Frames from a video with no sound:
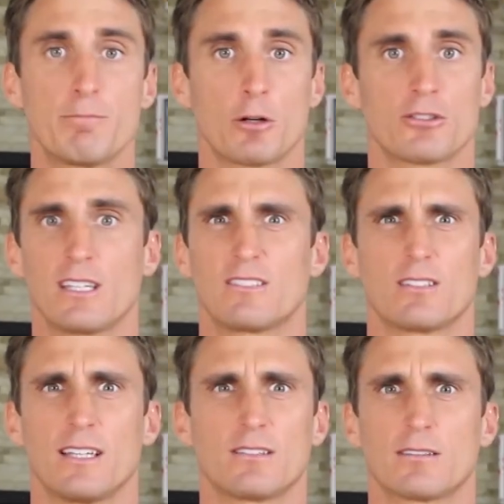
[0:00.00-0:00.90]
personally,
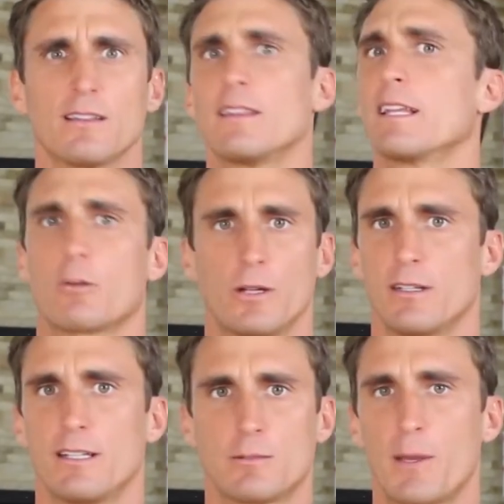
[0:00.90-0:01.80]
it's liquid.
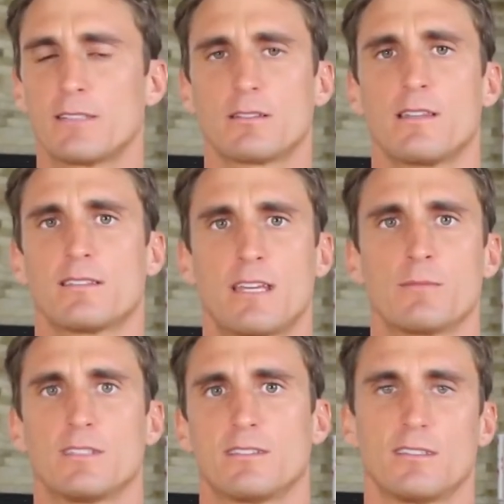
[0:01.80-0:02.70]
It's basically the same
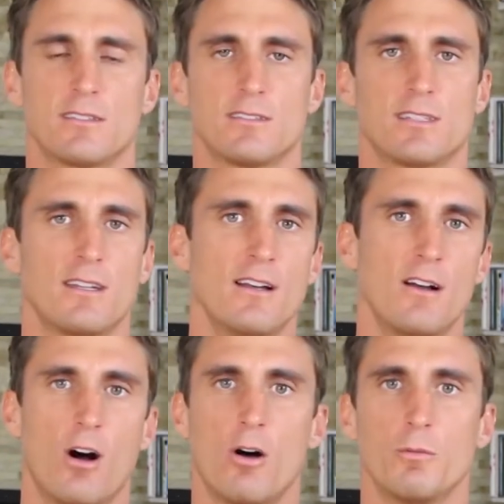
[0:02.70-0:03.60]
consistency,
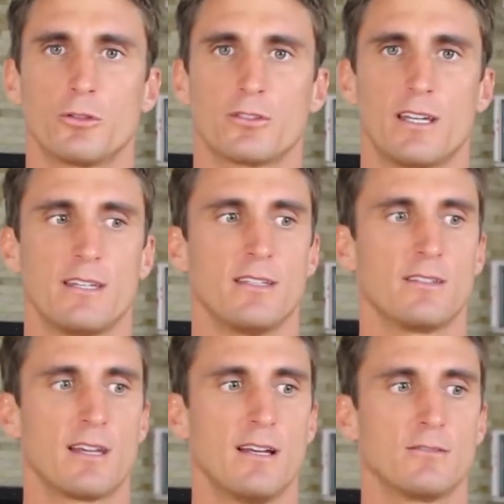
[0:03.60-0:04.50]
almost
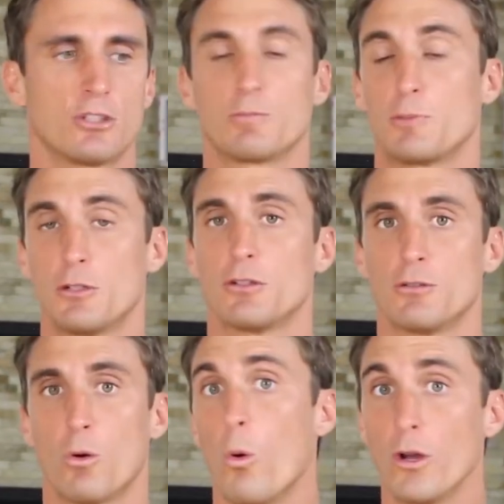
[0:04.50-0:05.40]
as just
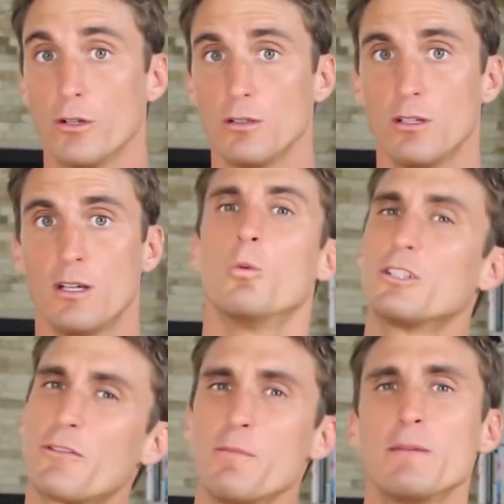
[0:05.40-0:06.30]
pure oil,
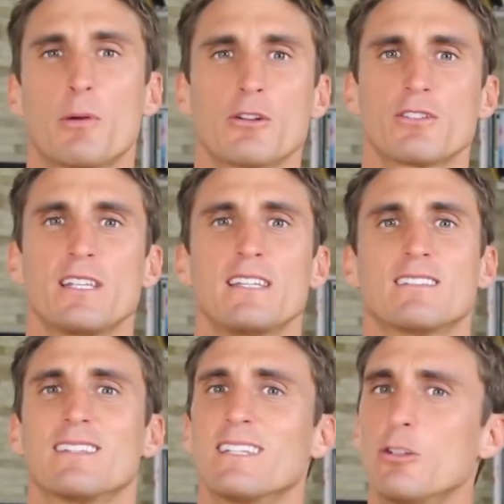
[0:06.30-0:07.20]
which for me personally is
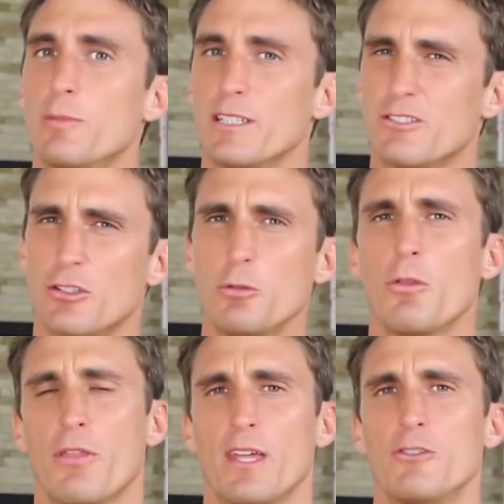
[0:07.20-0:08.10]
a little bit too
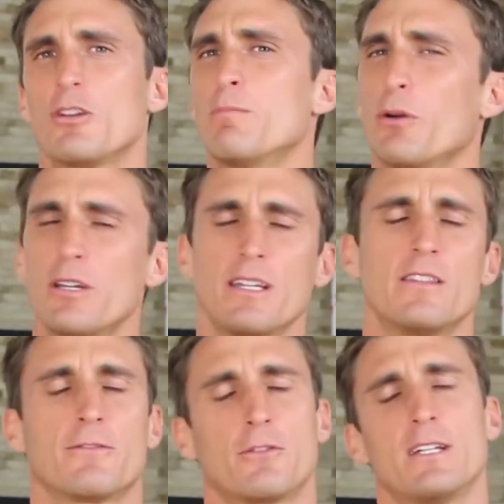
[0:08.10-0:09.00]
thin. You can put it in
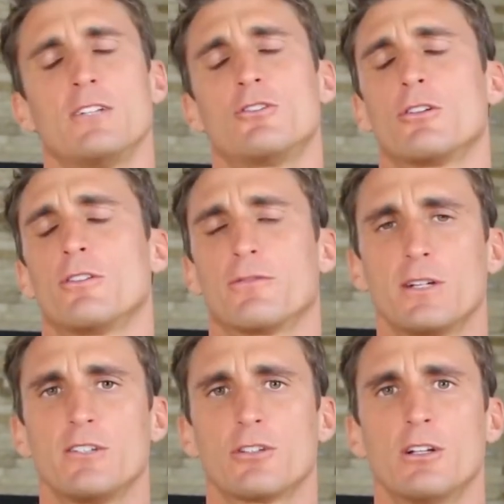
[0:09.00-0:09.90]
the fridge or the
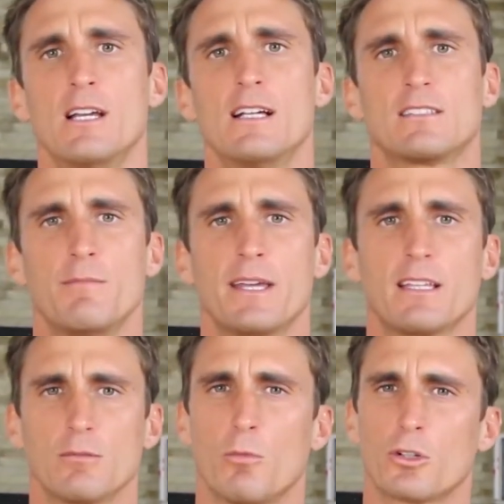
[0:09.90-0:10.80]
freezer to make
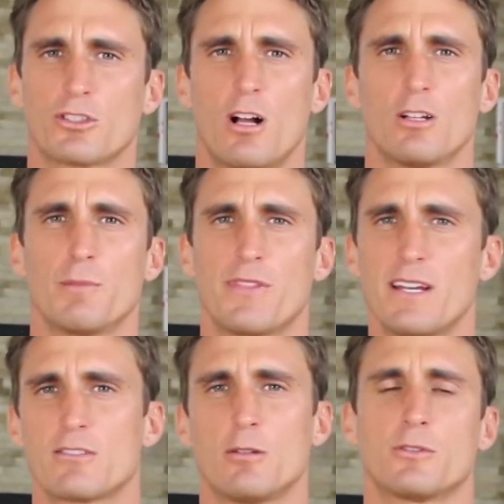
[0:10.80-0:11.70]
it more solid, but then
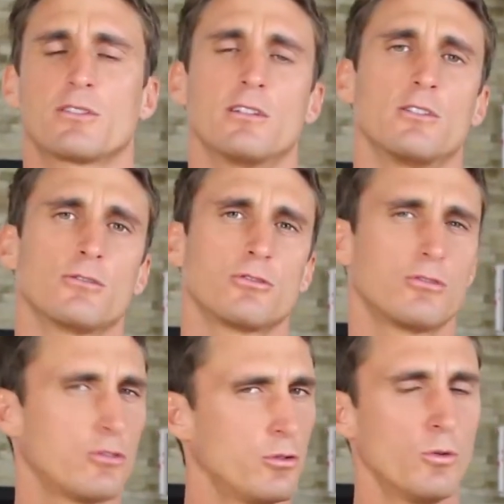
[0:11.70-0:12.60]
it's almost a little
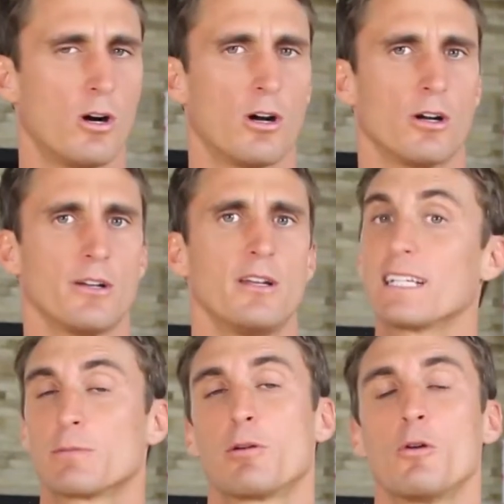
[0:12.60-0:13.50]
too hard.
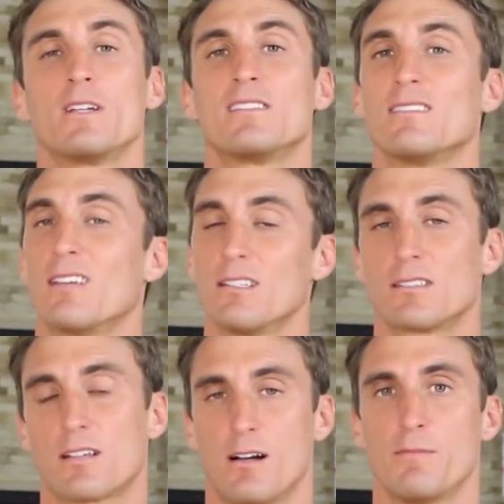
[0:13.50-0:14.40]
Next pro is it does
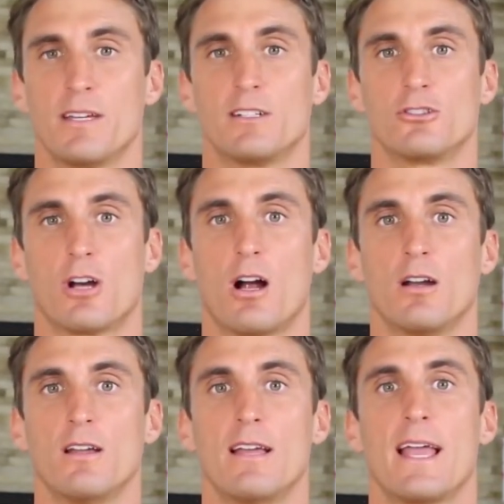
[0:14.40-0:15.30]
come in a
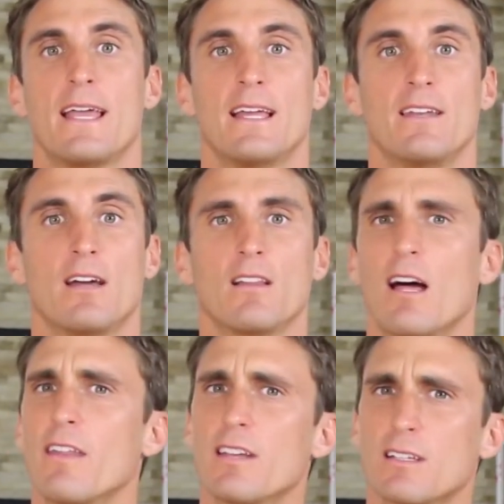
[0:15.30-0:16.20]
jar. And a
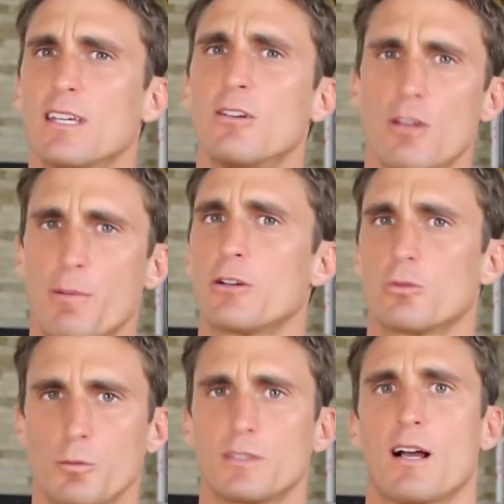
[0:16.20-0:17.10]
lot of the keto nut butters
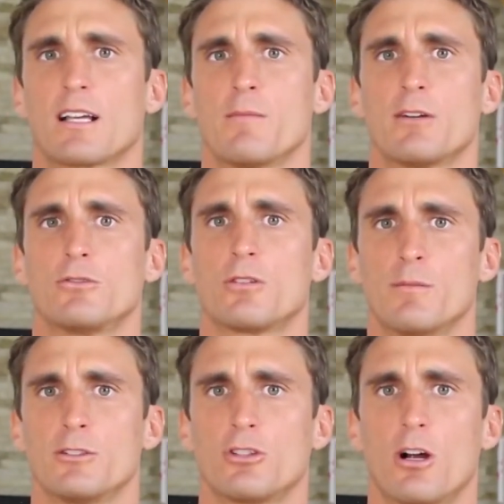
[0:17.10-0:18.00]
we'll be talking about do come
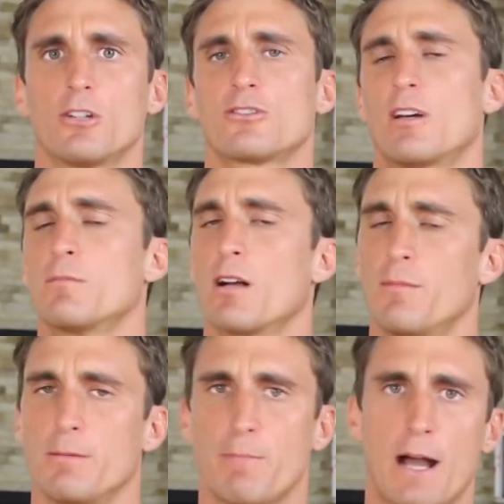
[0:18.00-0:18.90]
in jars, some
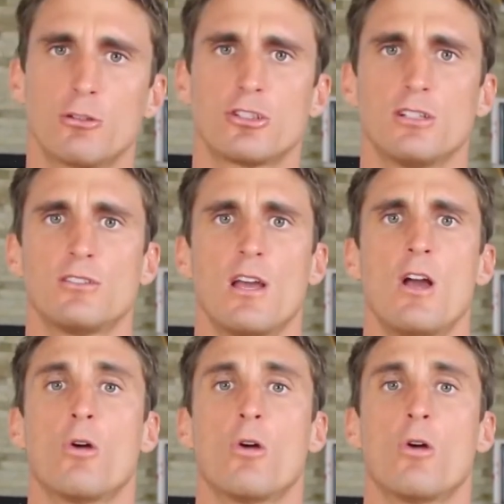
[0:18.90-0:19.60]
come in pouches.